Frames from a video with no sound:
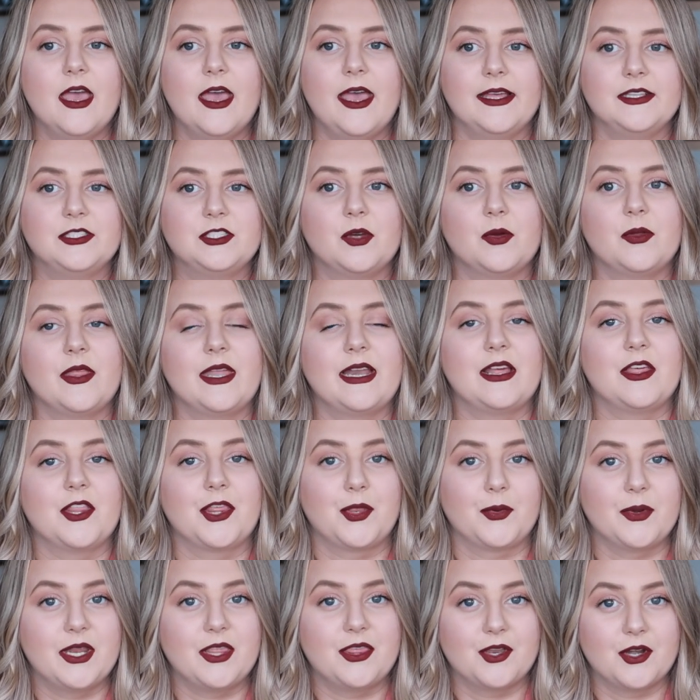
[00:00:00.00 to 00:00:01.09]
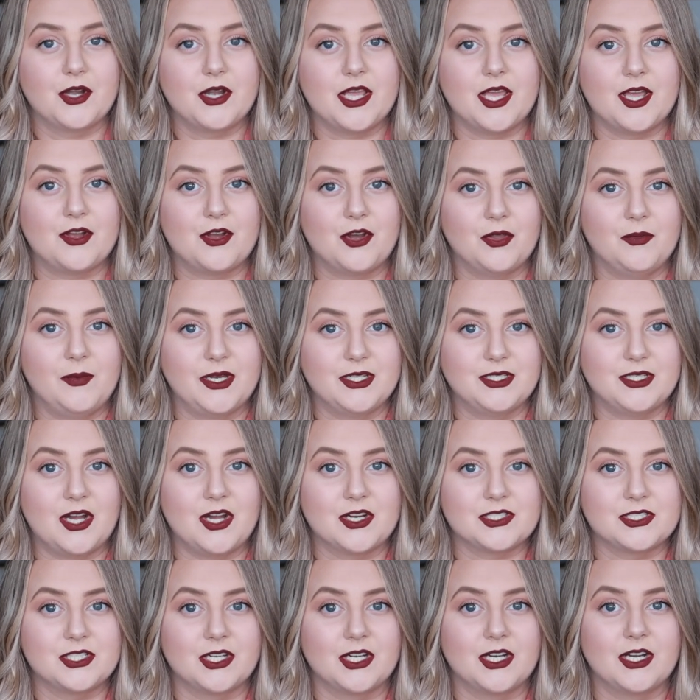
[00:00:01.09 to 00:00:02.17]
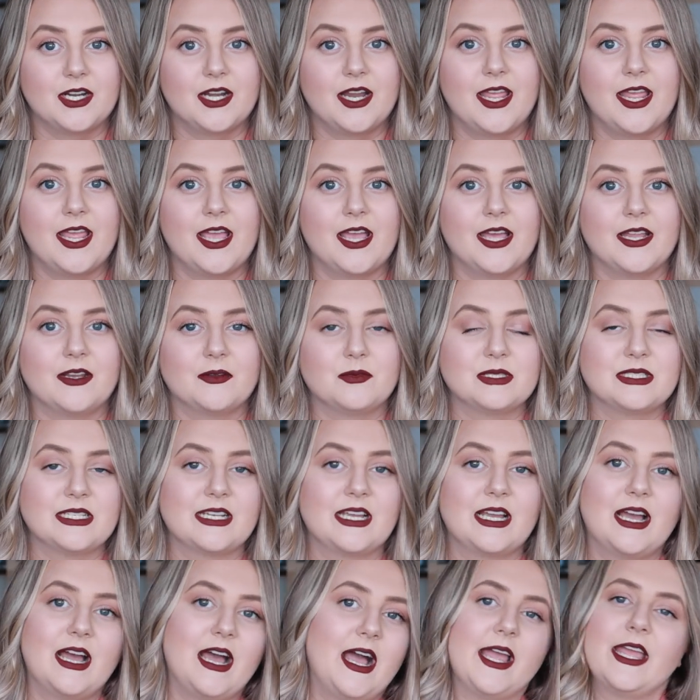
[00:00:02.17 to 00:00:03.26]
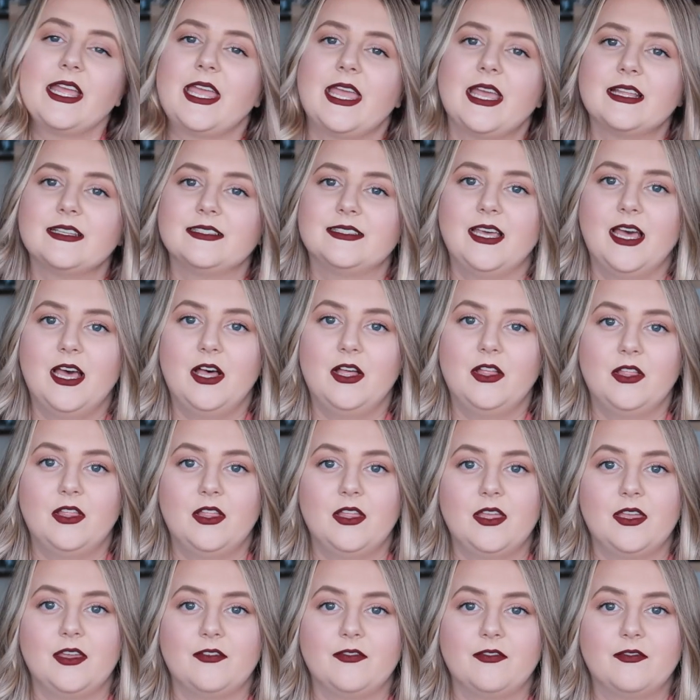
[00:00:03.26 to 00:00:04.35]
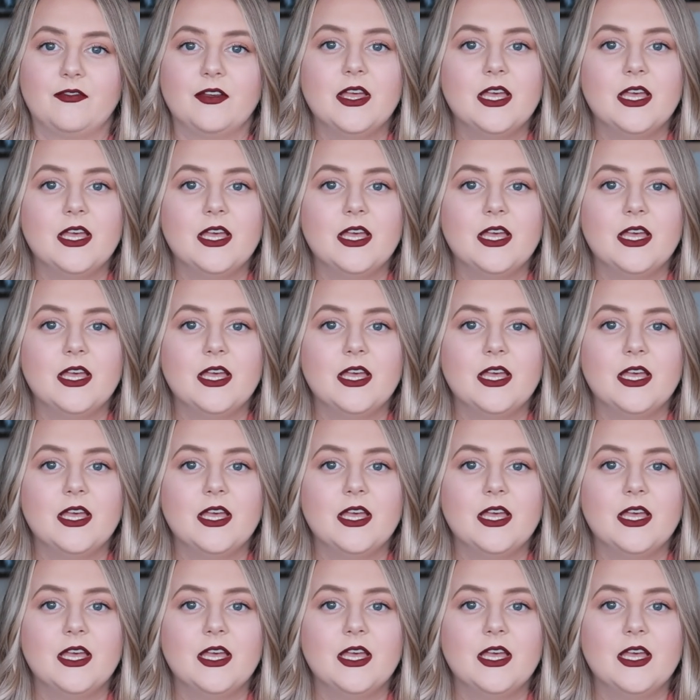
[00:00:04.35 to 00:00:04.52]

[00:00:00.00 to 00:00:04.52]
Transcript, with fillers: And so then at three thirty I called my doctor, and I was like, I can't tell if